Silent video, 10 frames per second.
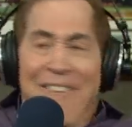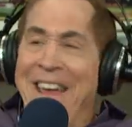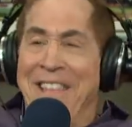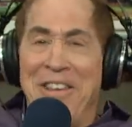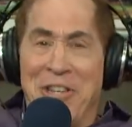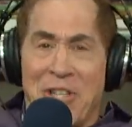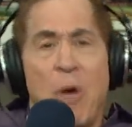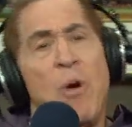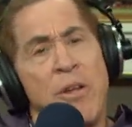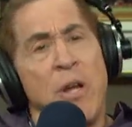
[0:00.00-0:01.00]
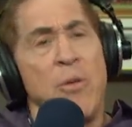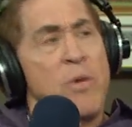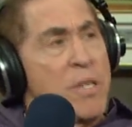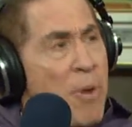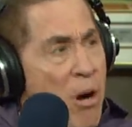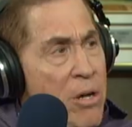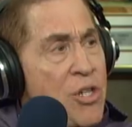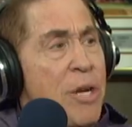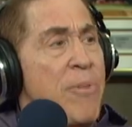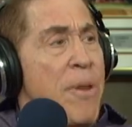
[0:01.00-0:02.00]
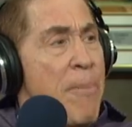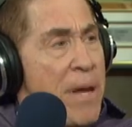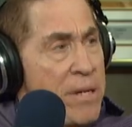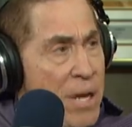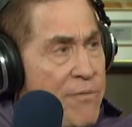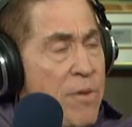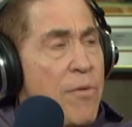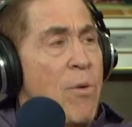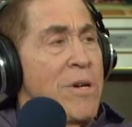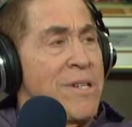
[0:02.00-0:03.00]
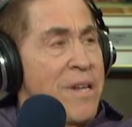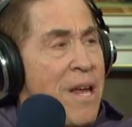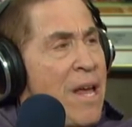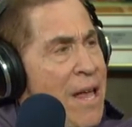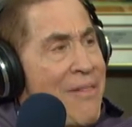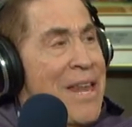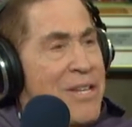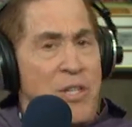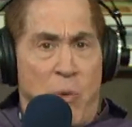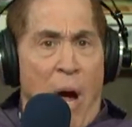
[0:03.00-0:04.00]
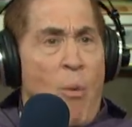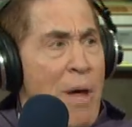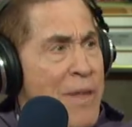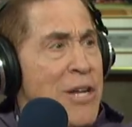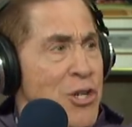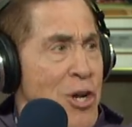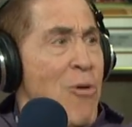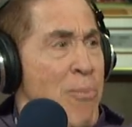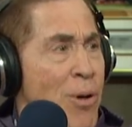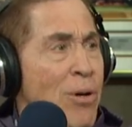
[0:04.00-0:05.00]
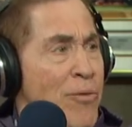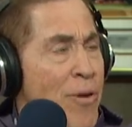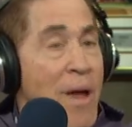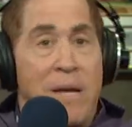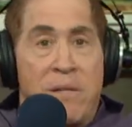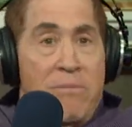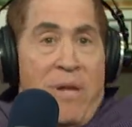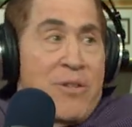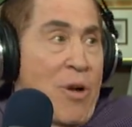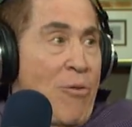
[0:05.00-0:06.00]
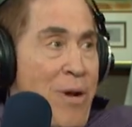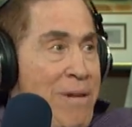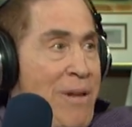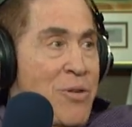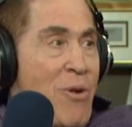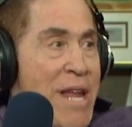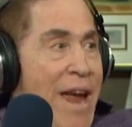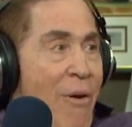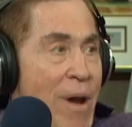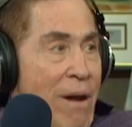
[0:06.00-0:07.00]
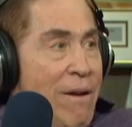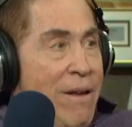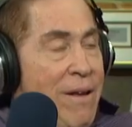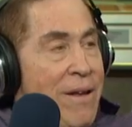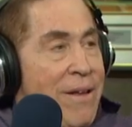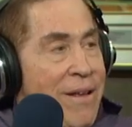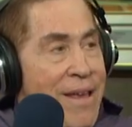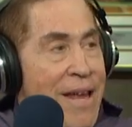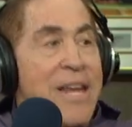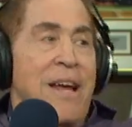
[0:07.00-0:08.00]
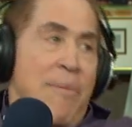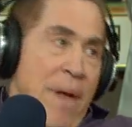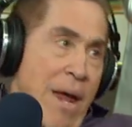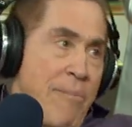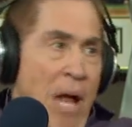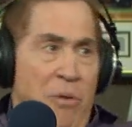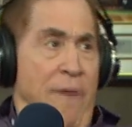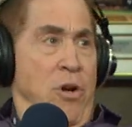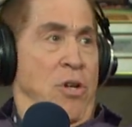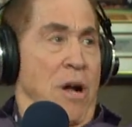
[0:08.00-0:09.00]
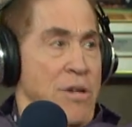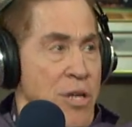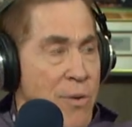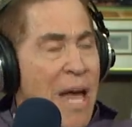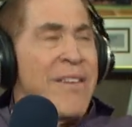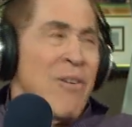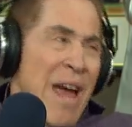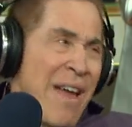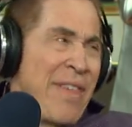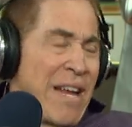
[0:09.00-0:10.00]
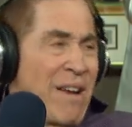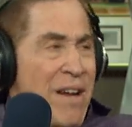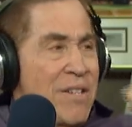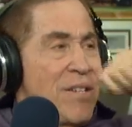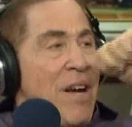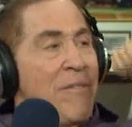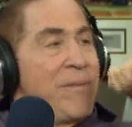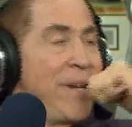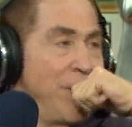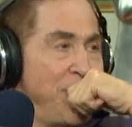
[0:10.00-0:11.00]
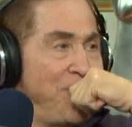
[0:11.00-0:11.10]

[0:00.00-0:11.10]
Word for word: right? They just said, well, you know, there was some hardship and a tough divorce. And, and then he says, I want that show pulled. For, I, it's, already, it's already airing. And he got mad at me. I'll never talk to you. And, you know, I had that kind of stuff, you know.